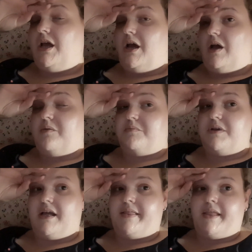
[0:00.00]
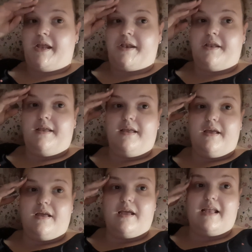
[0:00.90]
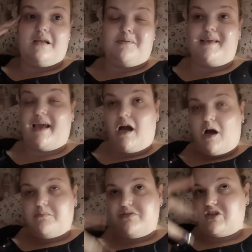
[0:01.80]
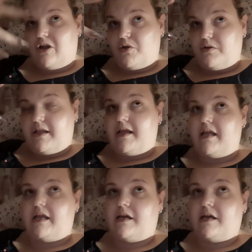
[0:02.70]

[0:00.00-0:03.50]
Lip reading: And then he let me get up slowly,